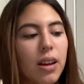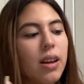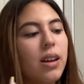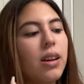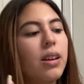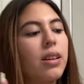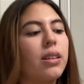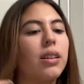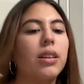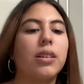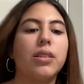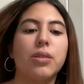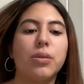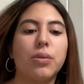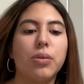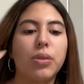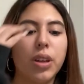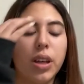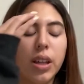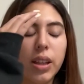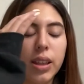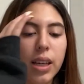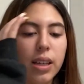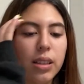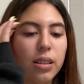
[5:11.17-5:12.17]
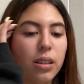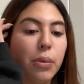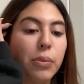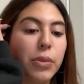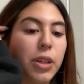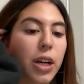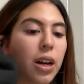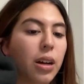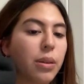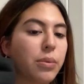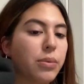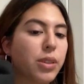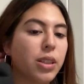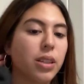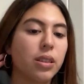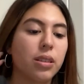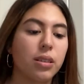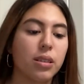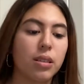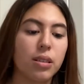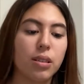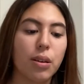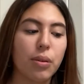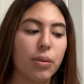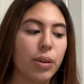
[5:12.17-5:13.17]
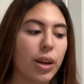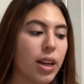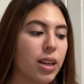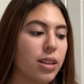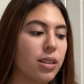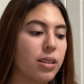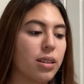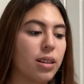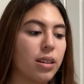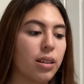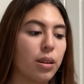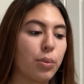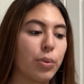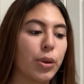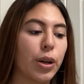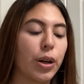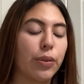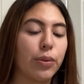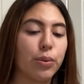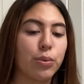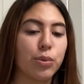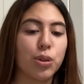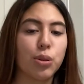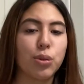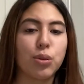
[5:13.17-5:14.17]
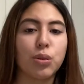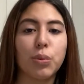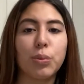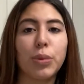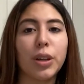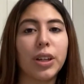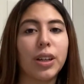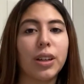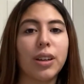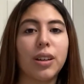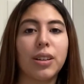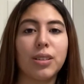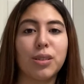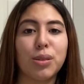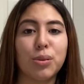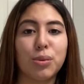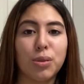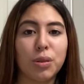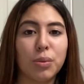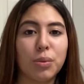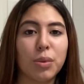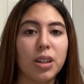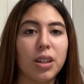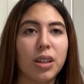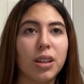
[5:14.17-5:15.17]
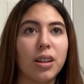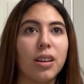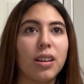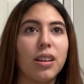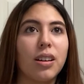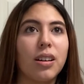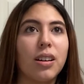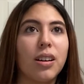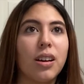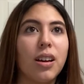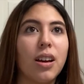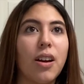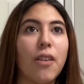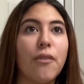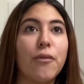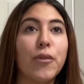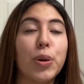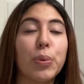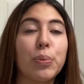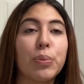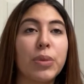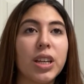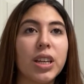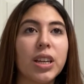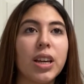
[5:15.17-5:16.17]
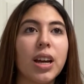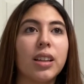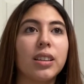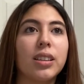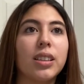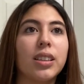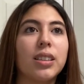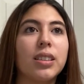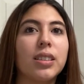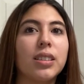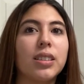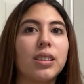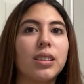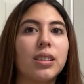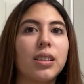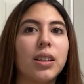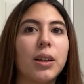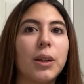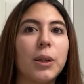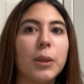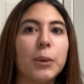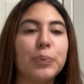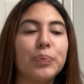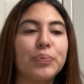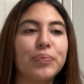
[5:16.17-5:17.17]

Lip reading: And I do think that sometimes it's okay to take a break from social media. And social media, for me at least,